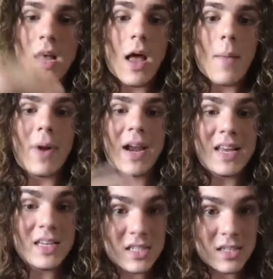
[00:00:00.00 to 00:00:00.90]
but
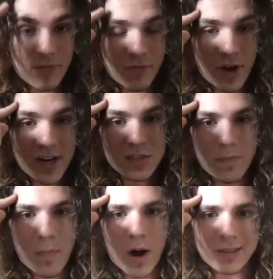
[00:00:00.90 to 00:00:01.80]
he's very
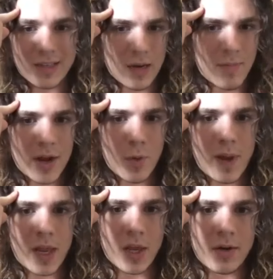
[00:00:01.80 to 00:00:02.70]
smart, in my
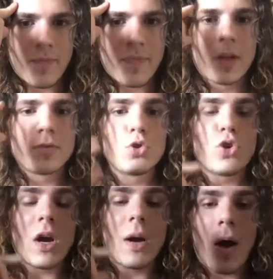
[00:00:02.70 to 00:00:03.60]
opinion, to
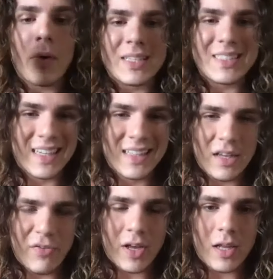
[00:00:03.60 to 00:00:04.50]
talk about it
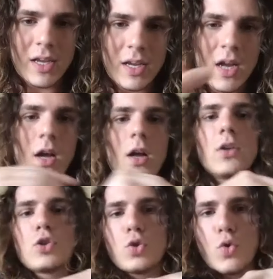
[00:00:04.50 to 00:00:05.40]
scientifically
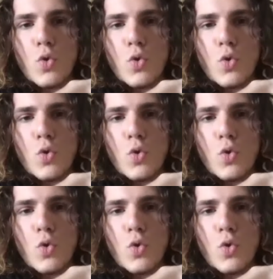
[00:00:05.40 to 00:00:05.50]
to